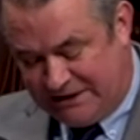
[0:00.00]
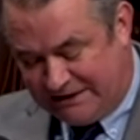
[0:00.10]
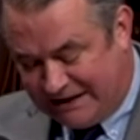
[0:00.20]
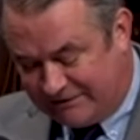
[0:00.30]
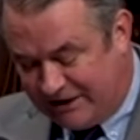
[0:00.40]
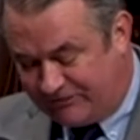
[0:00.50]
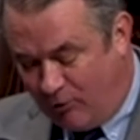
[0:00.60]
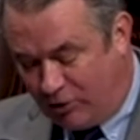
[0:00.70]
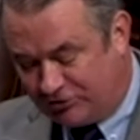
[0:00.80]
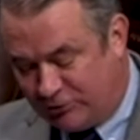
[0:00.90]
In
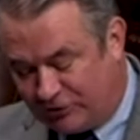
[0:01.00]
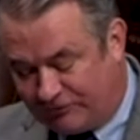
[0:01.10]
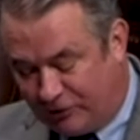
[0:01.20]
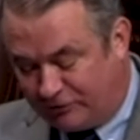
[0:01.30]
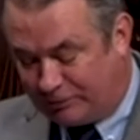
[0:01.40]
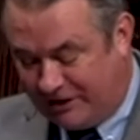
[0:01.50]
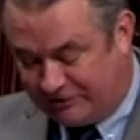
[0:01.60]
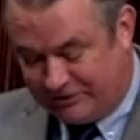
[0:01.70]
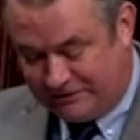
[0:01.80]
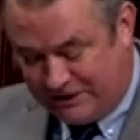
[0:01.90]
1984, she was the first
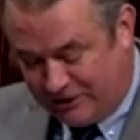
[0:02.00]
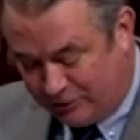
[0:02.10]
president